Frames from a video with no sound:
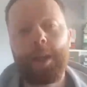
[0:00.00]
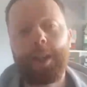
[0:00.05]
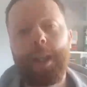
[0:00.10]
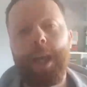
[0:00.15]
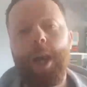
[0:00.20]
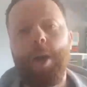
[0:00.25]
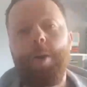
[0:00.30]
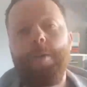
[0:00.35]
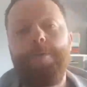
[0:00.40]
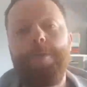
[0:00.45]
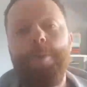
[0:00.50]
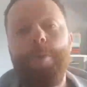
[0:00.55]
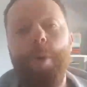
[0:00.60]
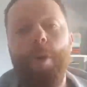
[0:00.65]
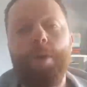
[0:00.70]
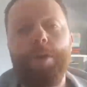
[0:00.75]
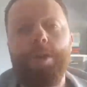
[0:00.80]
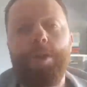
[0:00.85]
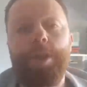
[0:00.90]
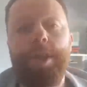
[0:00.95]
Now, if you
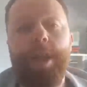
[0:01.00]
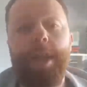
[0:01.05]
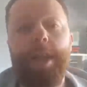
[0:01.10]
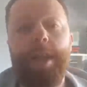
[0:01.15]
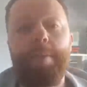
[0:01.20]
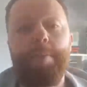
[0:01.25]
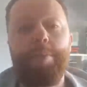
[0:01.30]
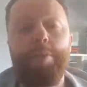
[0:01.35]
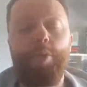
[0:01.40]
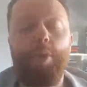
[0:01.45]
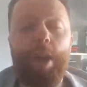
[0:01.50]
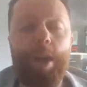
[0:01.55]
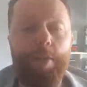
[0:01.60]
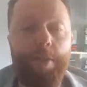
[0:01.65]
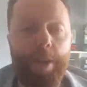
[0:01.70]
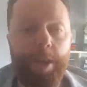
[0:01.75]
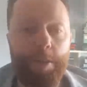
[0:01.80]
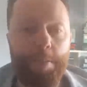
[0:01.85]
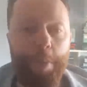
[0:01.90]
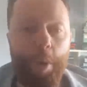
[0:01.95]
watched the
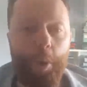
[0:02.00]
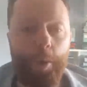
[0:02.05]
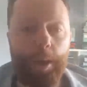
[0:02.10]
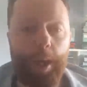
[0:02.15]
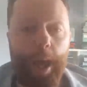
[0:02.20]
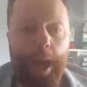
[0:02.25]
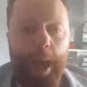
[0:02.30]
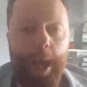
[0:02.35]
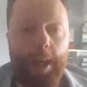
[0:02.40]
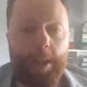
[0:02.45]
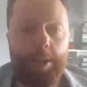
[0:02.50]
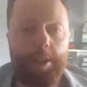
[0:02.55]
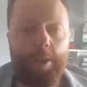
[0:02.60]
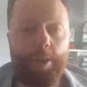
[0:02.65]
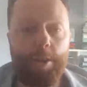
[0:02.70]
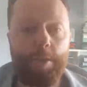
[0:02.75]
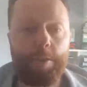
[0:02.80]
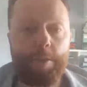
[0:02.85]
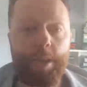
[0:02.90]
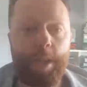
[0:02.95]
previous podcast,
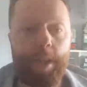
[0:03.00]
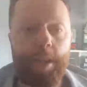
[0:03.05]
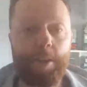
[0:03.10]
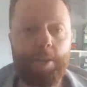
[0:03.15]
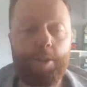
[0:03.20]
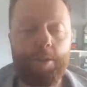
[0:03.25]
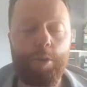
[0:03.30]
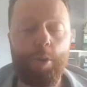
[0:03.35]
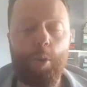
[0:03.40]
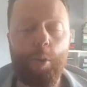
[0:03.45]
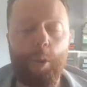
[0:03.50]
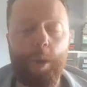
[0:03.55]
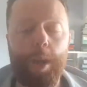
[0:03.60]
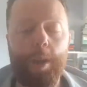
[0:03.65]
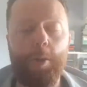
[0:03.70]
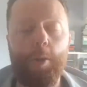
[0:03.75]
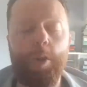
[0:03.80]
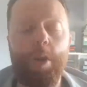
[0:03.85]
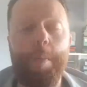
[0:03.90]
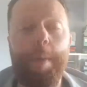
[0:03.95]
you'd have seen us
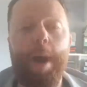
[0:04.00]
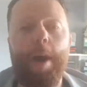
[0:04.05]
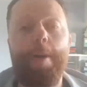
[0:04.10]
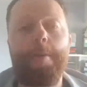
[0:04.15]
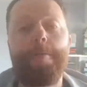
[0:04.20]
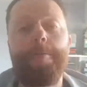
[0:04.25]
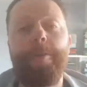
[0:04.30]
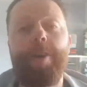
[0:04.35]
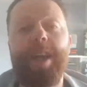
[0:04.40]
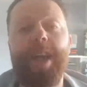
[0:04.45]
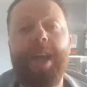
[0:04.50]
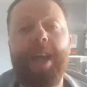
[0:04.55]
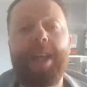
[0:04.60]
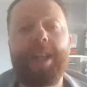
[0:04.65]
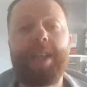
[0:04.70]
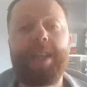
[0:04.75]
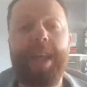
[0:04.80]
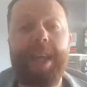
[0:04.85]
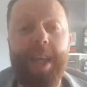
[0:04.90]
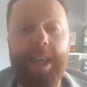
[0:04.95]
talking all about our free
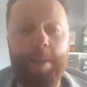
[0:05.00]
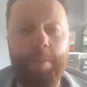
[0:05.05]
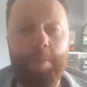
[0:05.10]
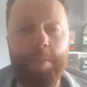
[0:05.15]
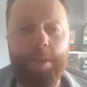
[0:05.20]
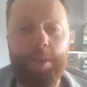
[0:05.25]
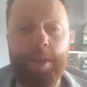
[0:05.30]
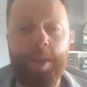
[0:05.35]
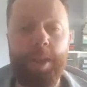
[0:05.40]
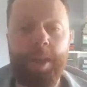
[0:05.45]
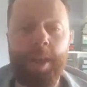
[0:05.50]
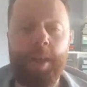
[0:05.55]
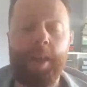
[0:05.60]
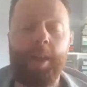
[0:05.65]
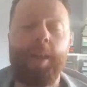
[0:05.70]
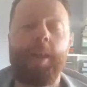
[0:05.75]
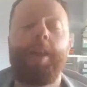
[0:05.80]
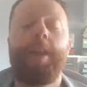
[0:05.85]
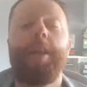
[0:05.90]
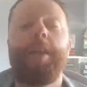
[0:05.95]
hit teams.
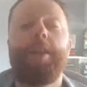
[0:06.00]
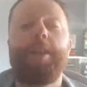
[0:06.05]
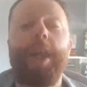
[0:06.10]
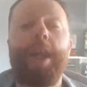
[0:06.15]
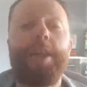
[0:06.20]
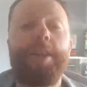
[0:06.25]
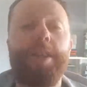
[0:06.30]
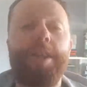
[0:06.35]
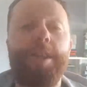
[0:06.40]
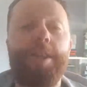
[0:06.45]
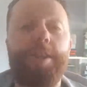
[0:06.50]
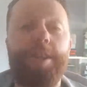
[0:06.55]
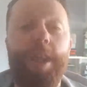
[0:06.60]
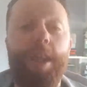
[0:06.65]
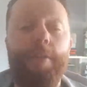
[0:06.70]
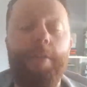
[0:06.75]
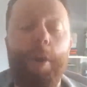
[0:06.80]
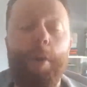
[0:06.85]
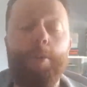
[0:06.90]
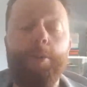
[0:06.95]
Jason and
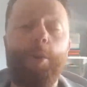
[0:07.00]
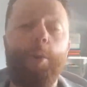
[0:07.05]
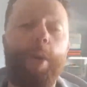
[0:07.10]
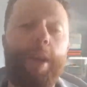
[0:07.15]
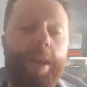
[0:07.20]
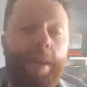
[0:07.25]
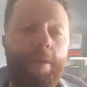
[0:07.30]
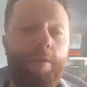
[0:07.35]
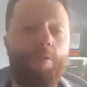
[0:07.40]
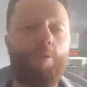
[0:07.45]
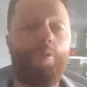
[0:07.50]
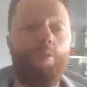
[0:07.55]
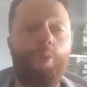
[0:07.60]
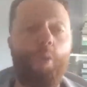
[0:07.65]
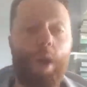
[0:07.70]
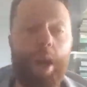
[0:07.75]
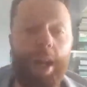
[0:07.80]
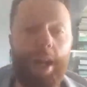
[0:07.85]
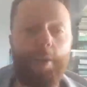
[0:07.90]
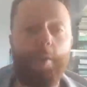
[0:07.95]
Steve are doing
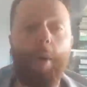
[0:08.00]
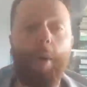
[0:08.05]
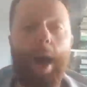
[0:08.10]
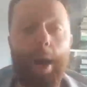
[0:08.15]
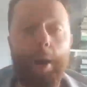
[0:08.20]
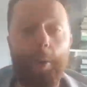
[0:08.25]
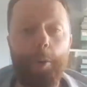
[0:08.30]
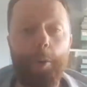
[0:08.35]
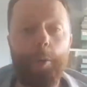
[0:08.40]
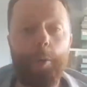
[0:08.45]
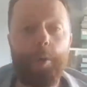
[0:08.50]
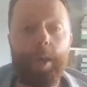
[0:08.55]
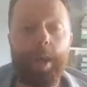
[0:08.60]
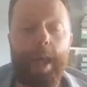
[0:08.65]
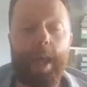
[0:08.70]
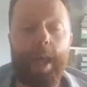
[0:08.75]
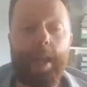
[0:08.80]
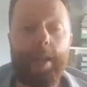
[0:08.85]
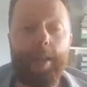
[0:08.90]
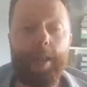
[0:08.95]
really well
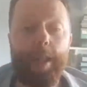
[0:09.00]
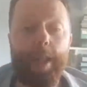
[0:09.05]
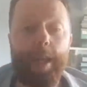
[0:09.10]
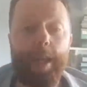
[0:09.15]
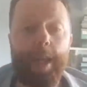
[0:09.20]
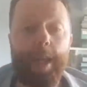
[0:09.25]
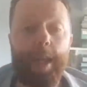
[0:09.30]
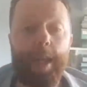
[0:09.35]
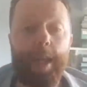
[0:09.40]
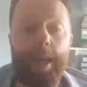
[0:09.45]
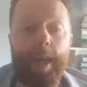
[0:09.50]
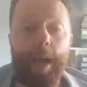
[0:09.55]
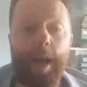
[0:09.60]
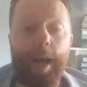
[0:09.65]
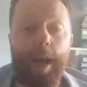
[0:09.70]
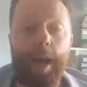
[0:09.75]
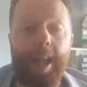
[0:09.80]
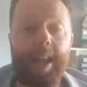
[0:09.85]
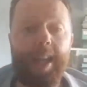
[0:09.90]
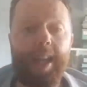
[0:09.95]
in the
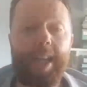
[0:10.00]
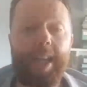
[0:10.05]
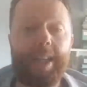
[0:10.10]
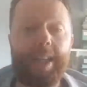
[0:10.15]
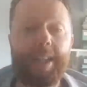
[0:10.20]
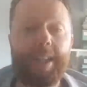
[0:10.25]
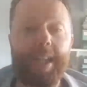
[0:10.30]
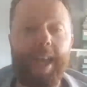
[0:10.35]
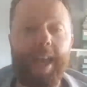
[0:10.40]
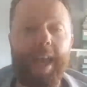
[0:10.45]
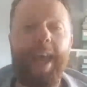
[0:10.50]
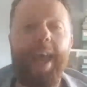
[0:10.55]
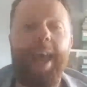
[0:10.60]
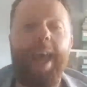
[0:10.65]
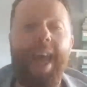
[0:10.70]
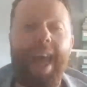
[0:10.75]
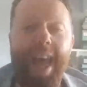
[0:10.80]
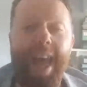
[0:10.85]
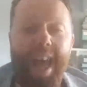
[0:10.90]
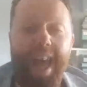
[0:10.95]
elite.
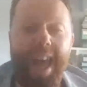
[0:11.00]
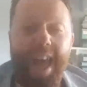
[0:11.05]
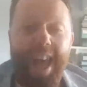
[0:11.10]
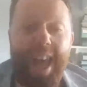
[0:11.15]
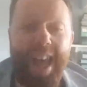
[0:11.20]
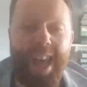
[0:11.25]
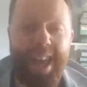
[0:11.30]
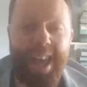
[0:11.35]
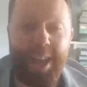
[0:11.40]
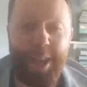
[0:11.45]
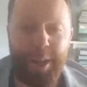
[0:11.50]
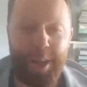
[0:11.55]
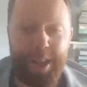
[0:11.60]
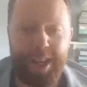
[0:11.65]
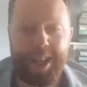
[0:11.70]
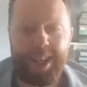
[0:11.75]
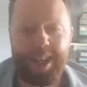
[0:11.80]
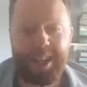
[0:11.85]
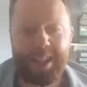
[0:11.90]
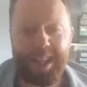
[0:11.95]

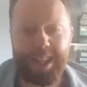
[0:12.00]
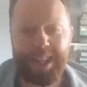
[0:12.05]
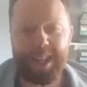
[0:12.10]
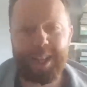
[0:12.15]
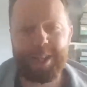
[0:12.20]
You didn't